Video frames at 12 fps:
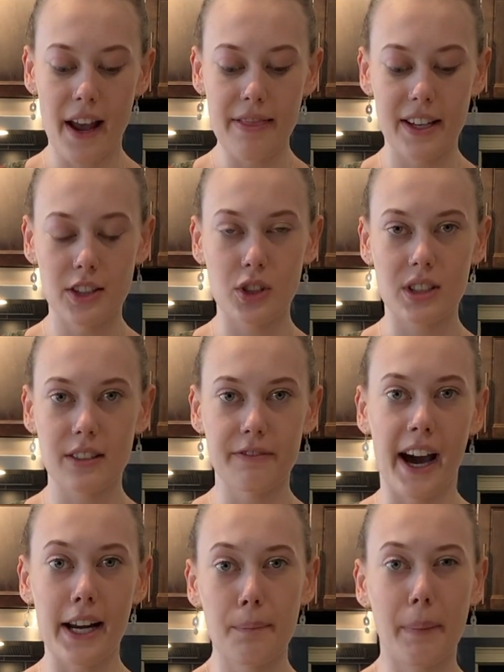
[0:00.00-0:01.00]
and then just
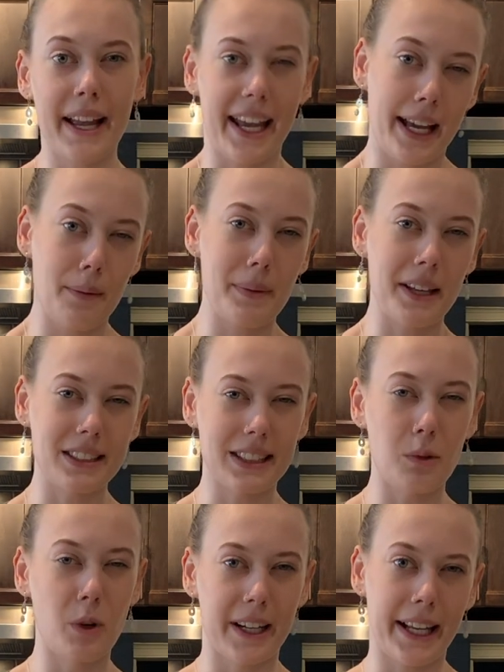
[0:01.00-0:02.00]
divide it by 8 because
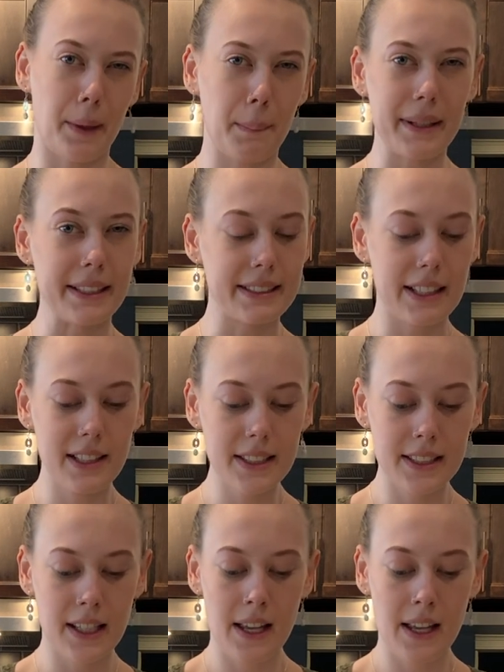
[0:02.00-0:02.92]
I want 8 pizzas.